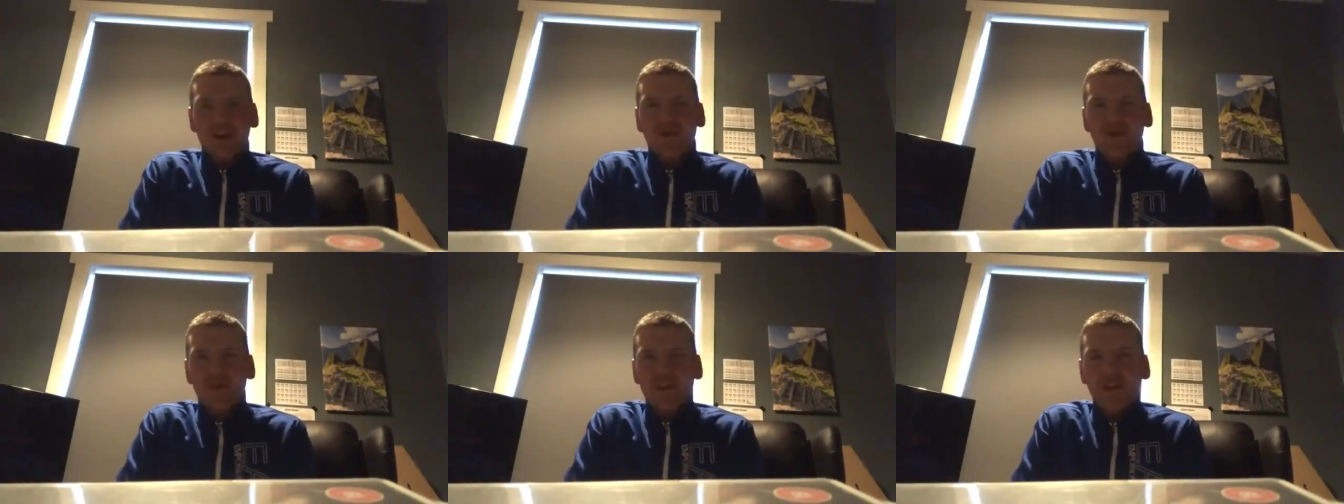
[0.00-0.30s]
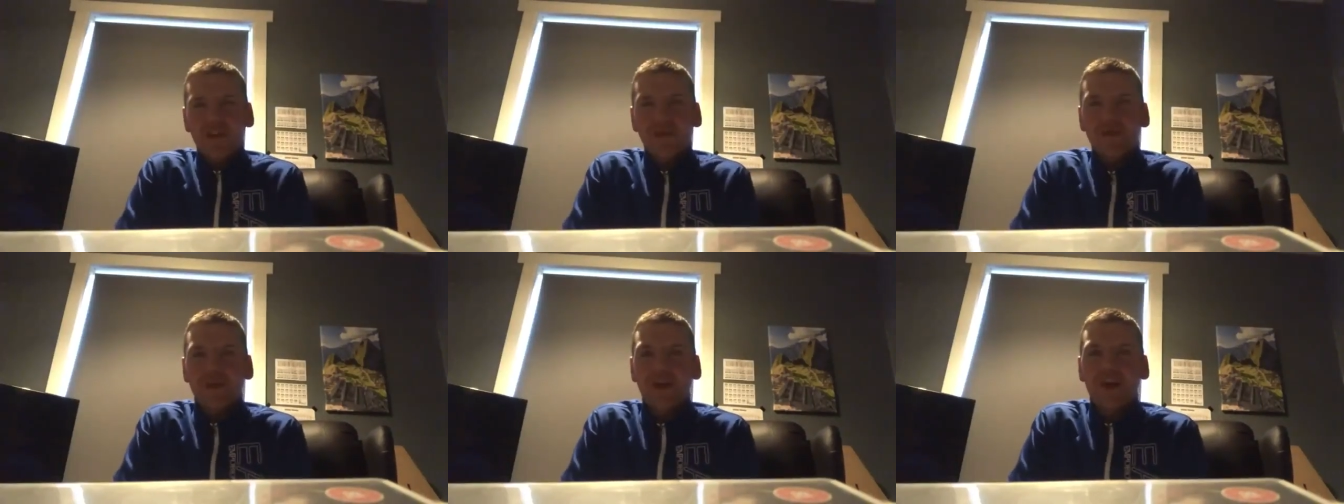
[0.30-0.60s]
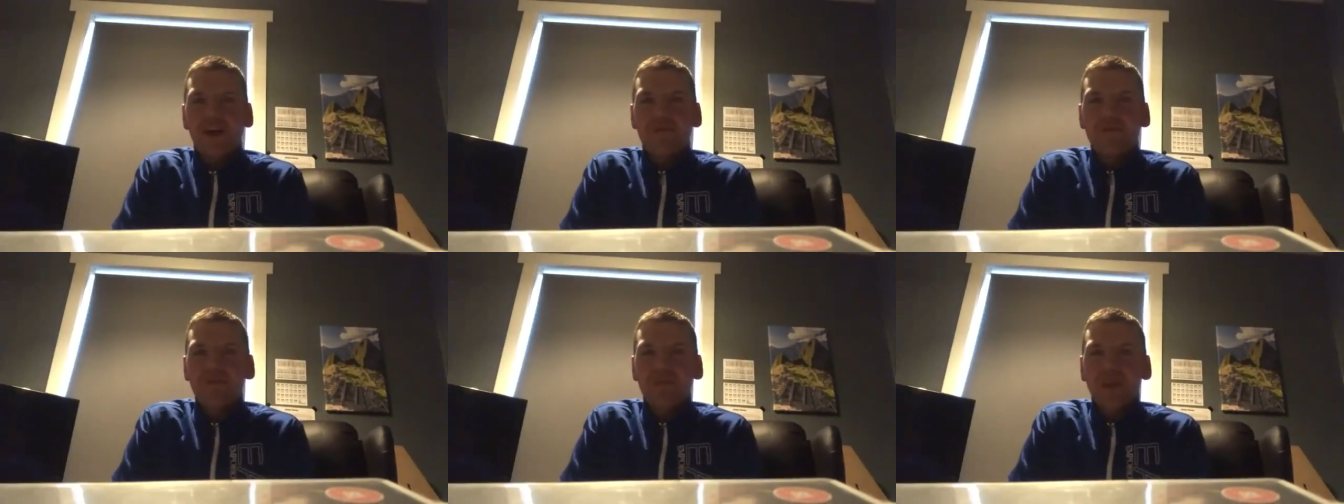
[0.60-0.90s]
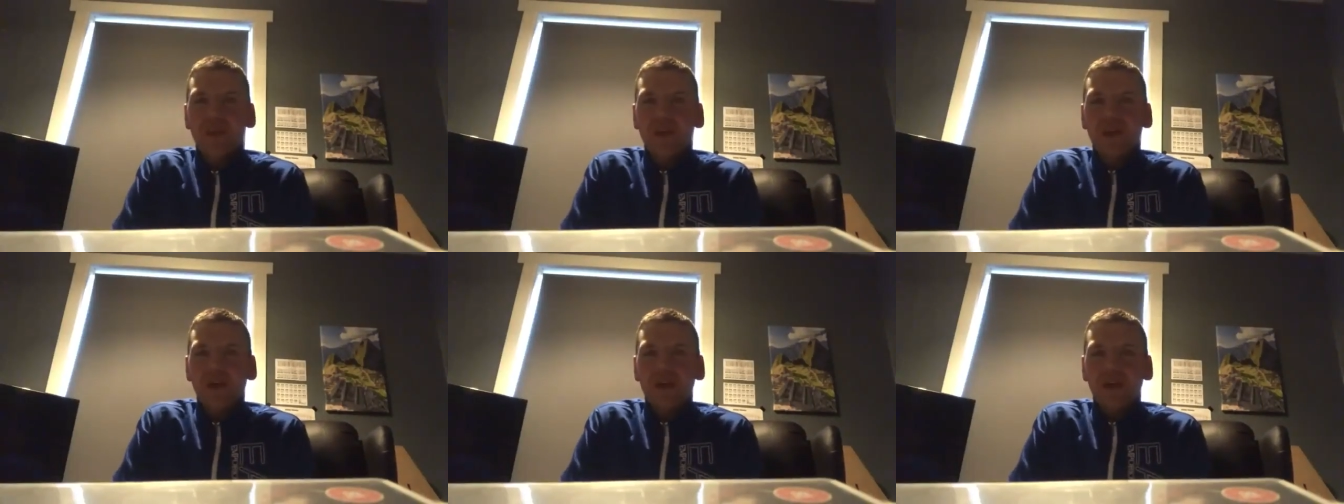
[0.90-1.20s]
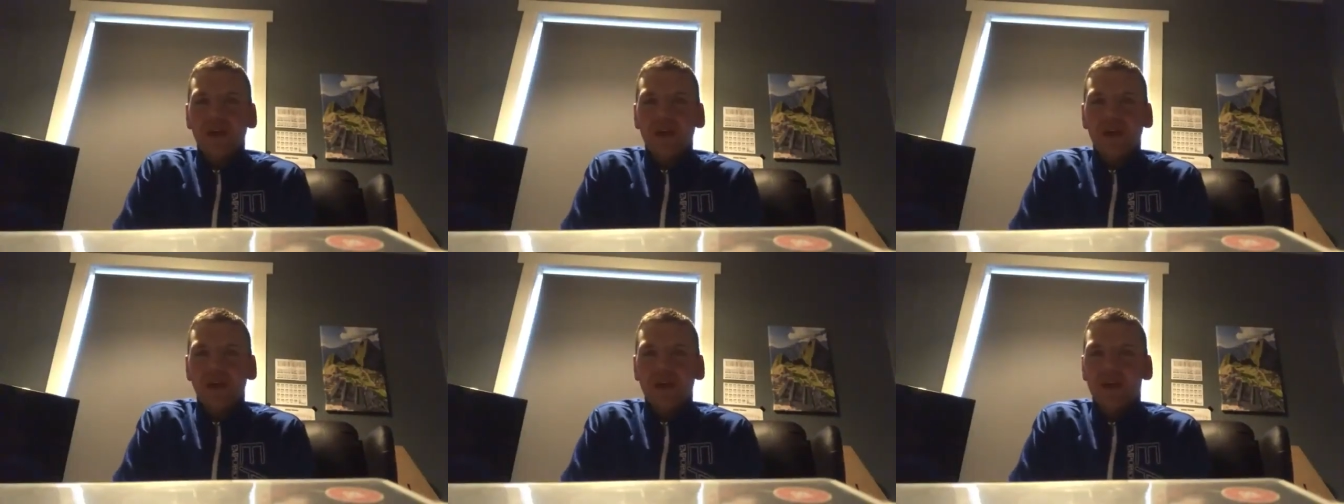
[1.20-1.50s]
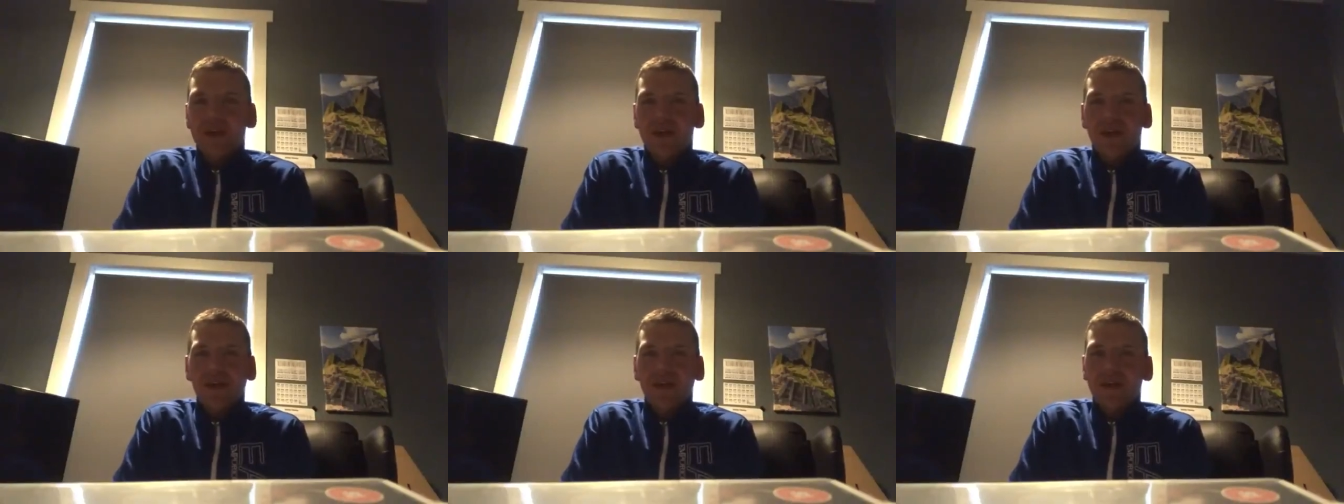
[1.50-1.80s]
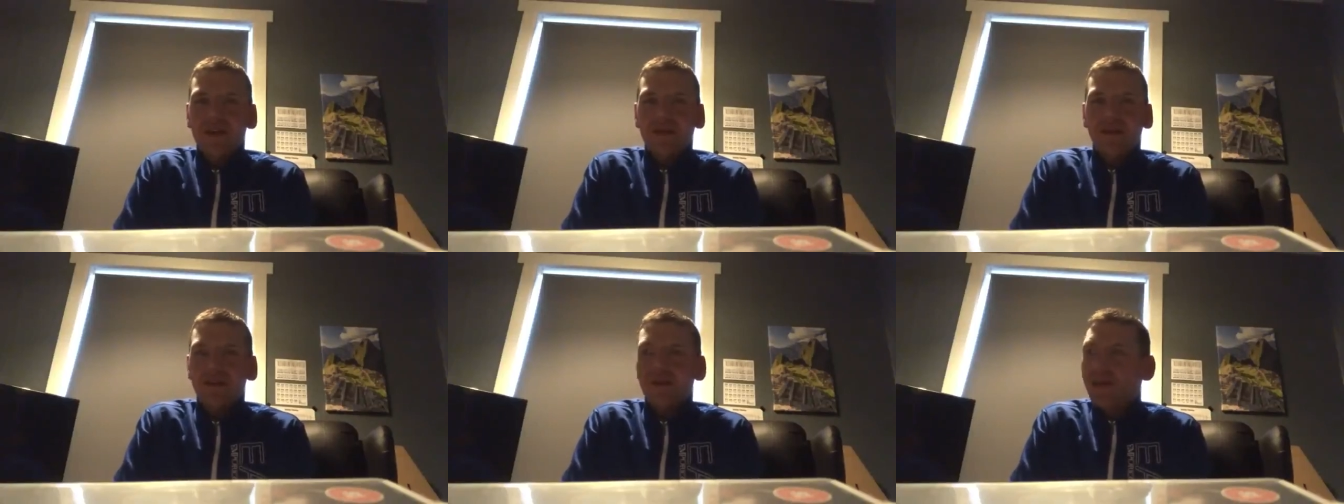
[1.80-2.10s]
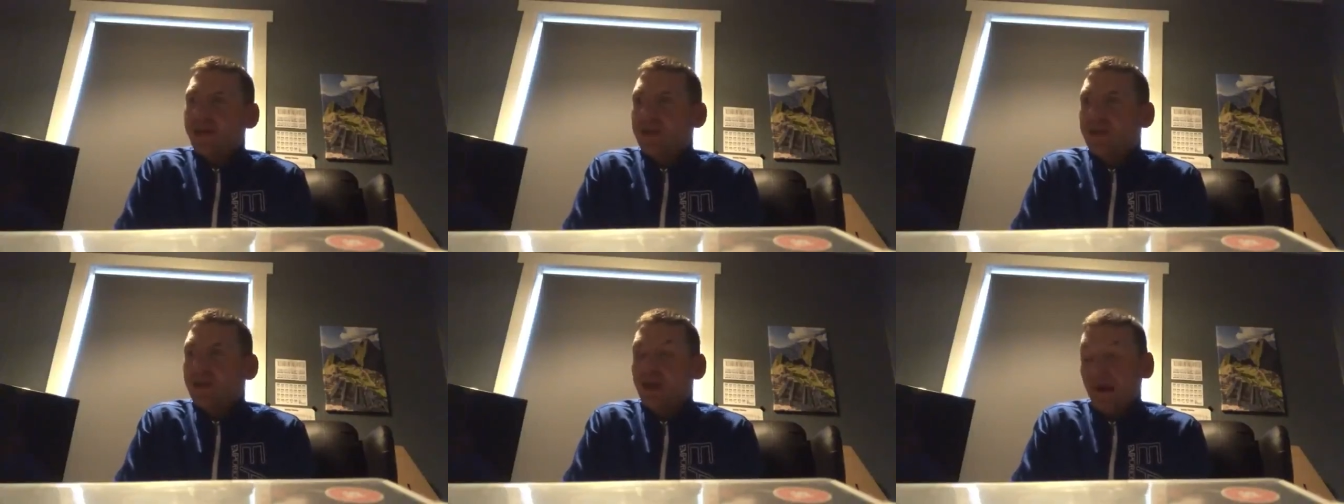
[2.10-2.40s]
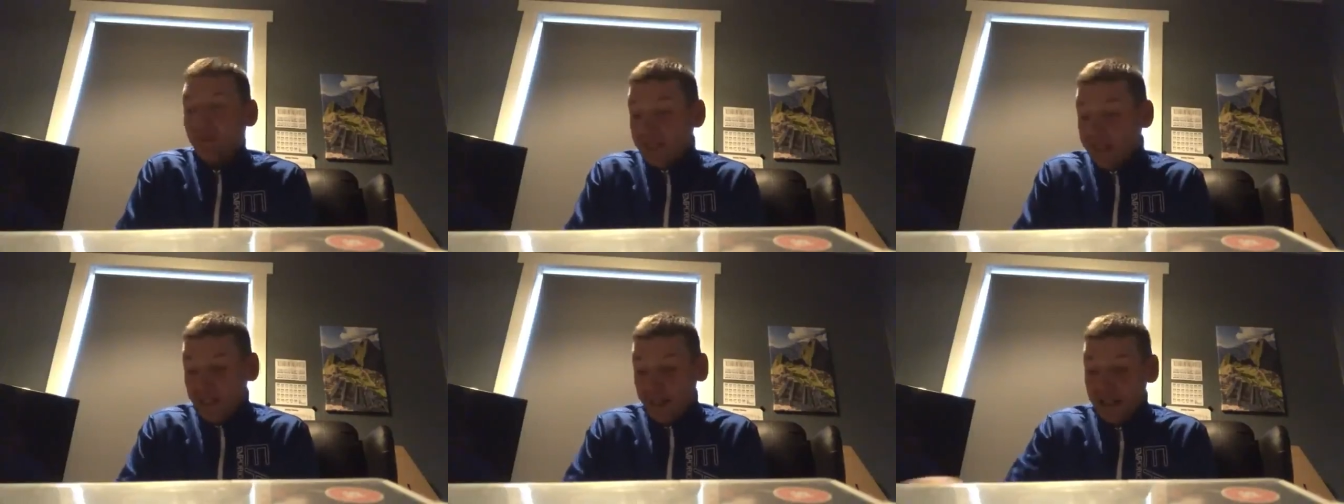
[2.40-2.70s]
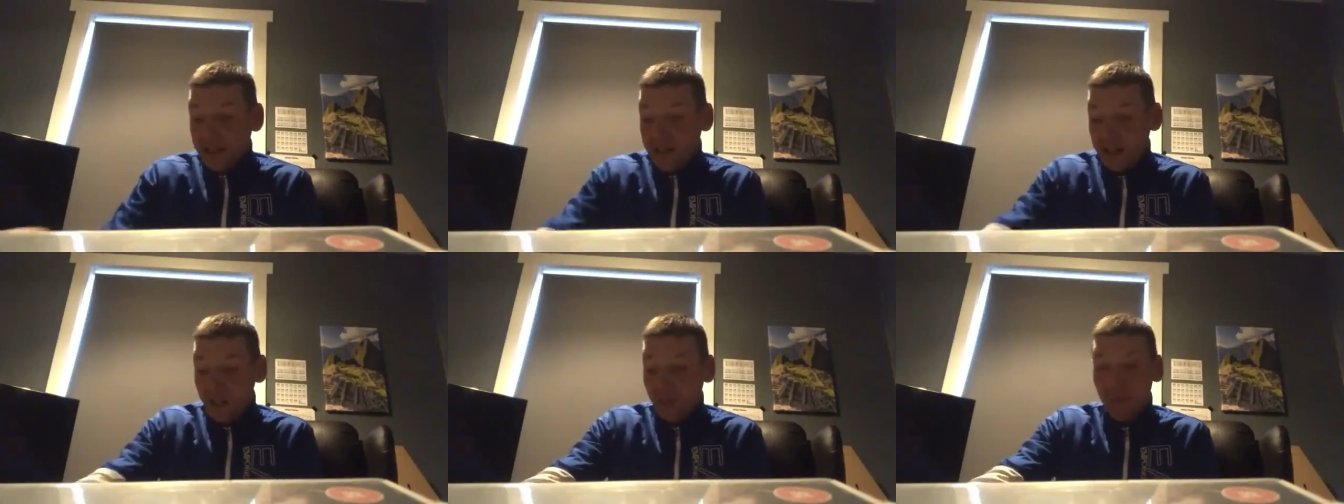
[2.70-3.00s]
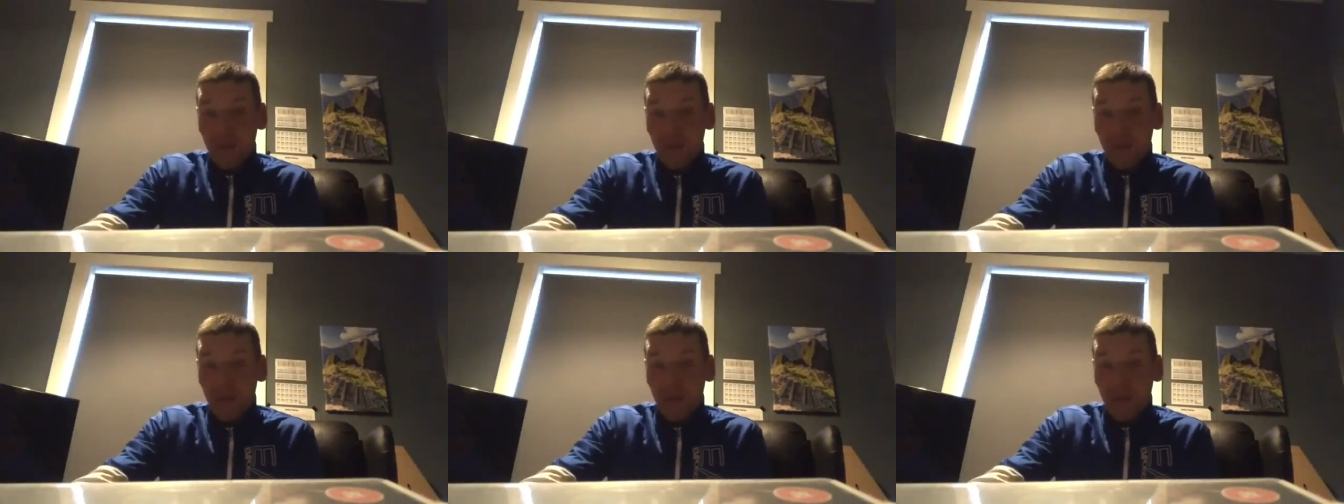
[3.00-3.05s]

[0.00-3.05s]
and fear farm? Eh, I mean, because this